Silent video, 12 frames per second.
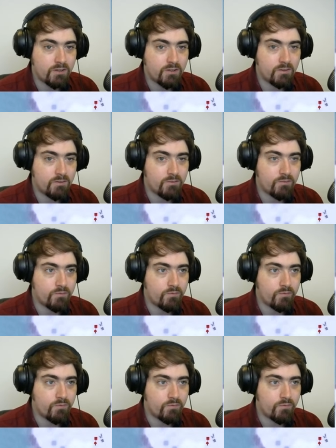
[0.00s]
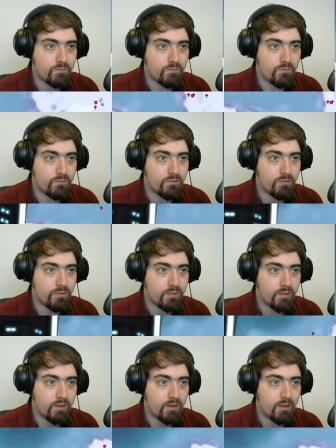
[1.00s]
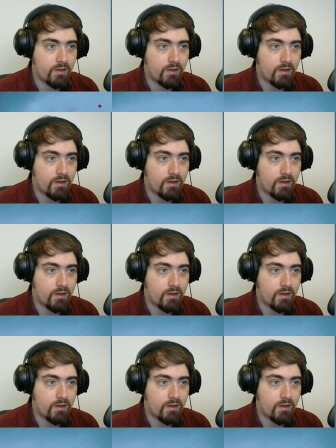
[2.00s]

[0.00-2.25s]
No one is speaking in this clip.